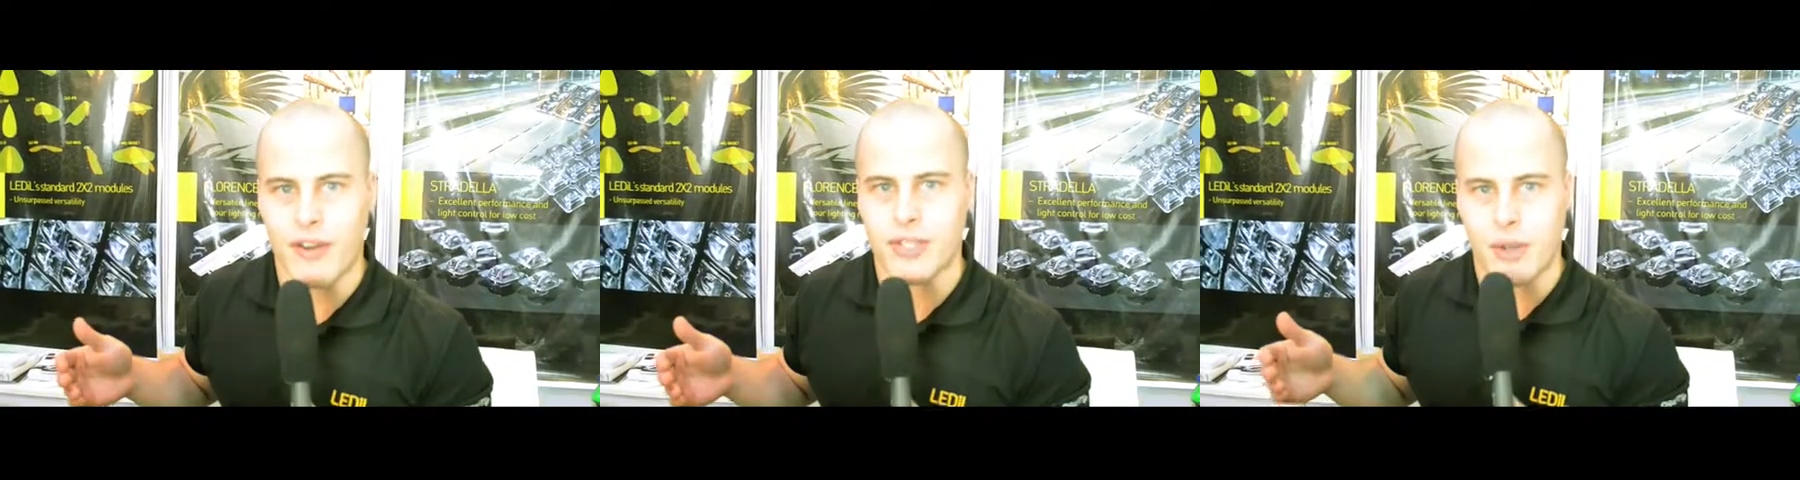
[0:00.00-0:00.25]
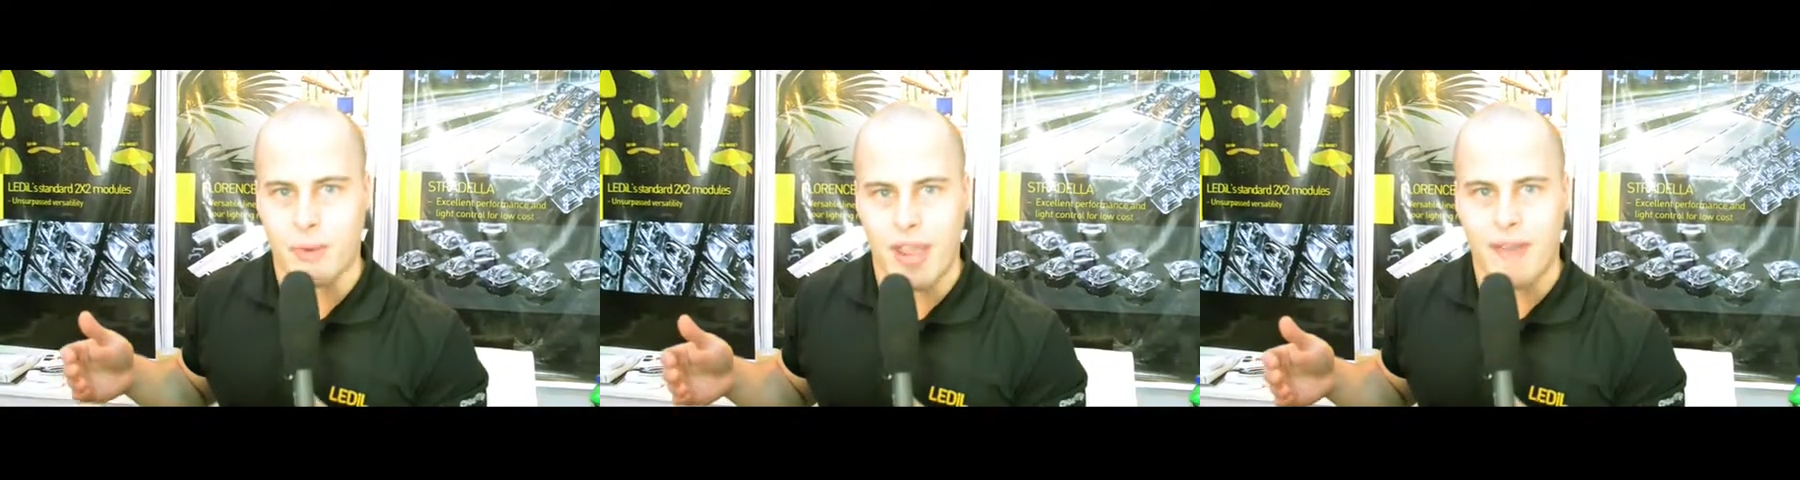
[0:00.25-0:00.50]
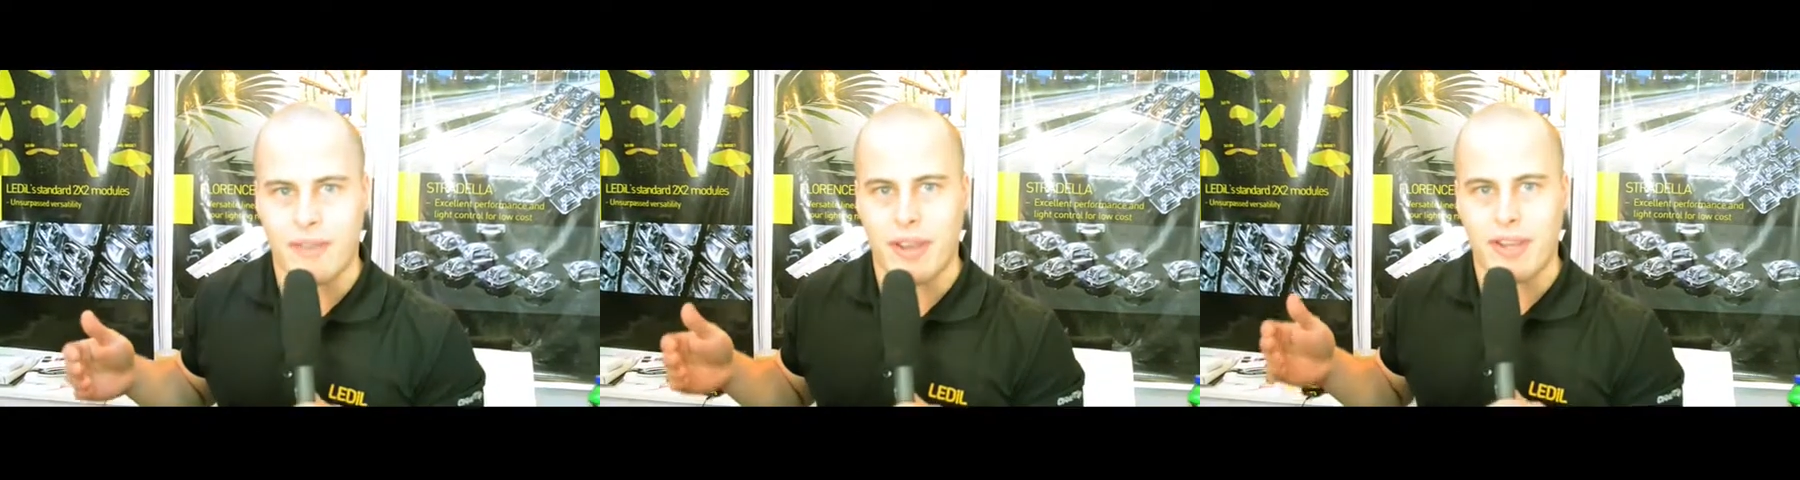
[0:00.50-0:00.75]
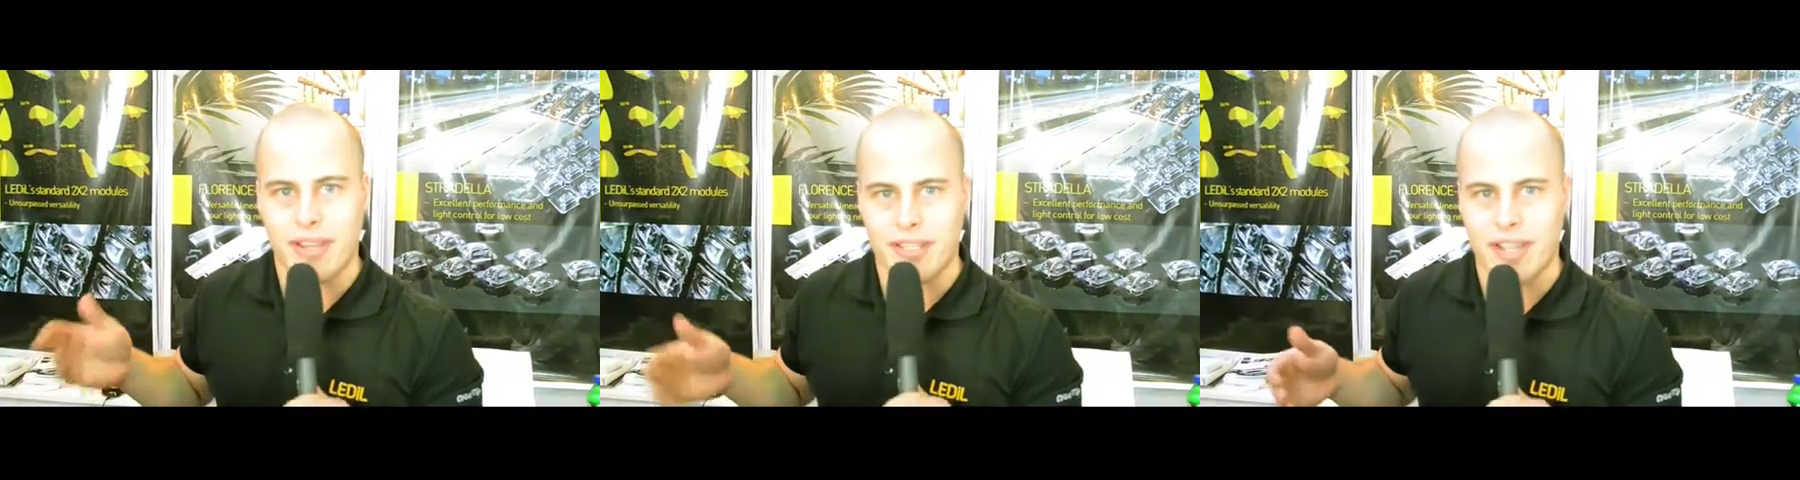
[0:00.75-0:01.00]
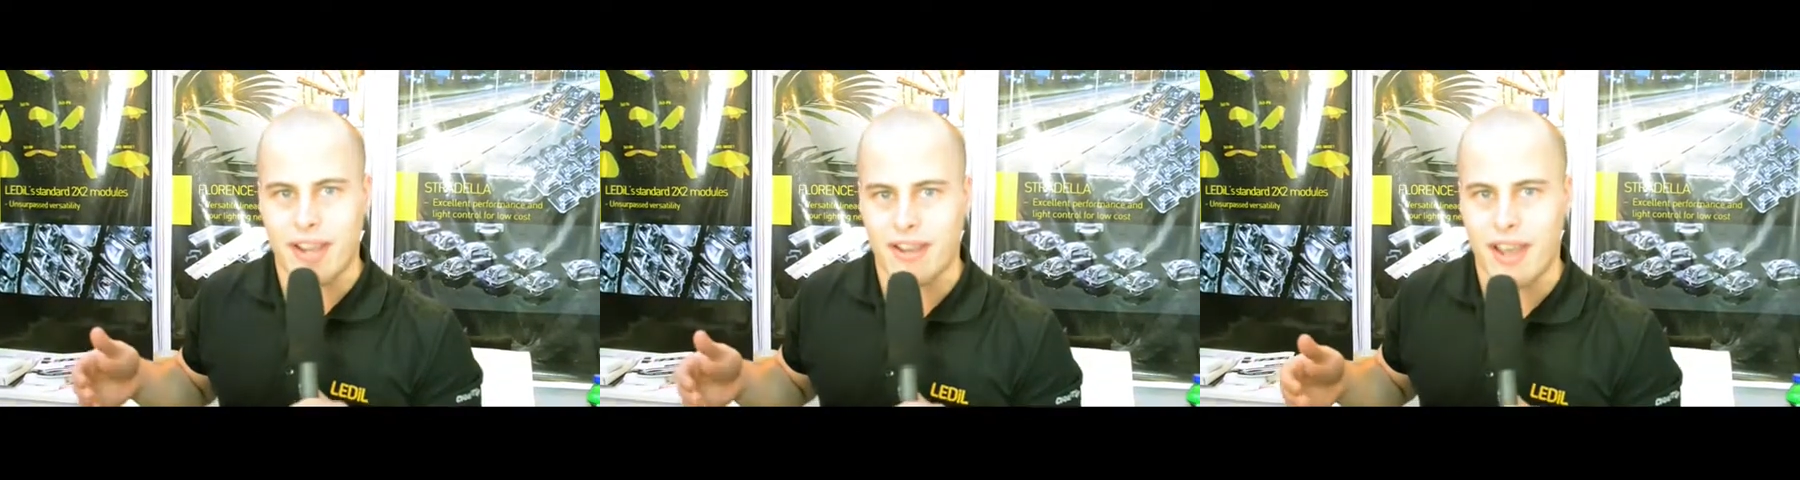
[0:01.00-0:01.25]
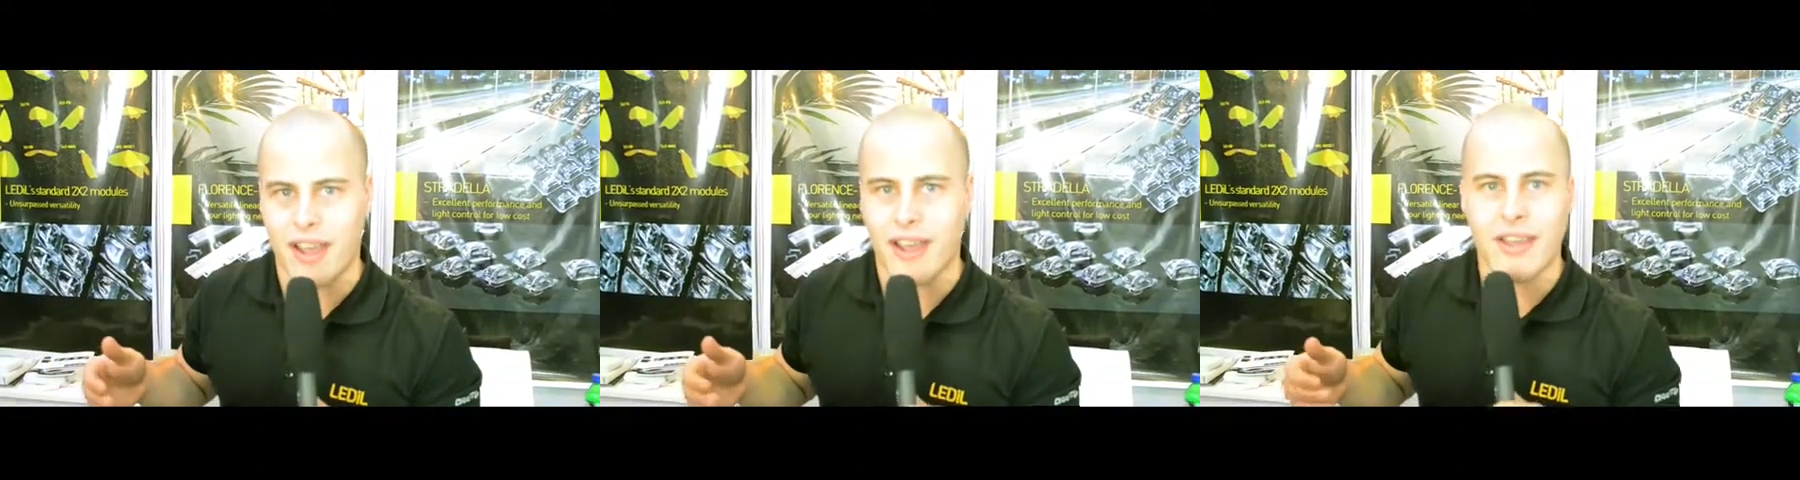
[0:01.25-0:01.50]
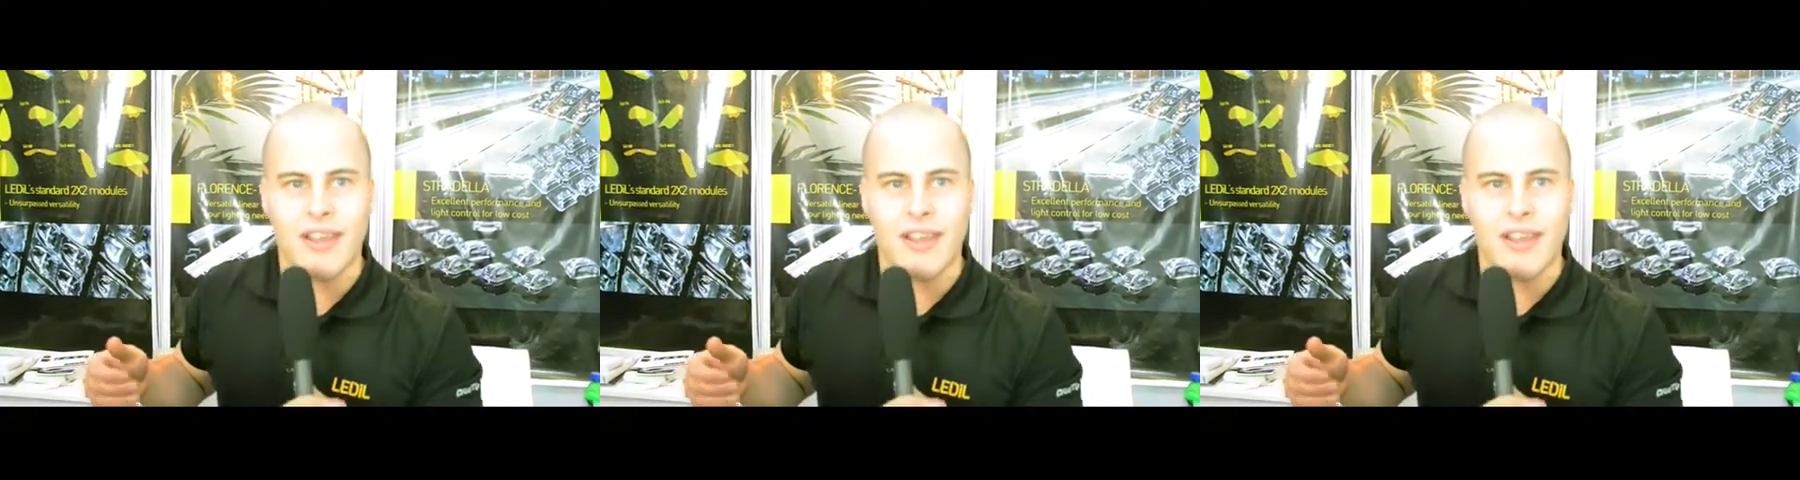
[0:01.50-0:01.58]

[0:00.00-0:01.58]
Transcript: So we have designed uh,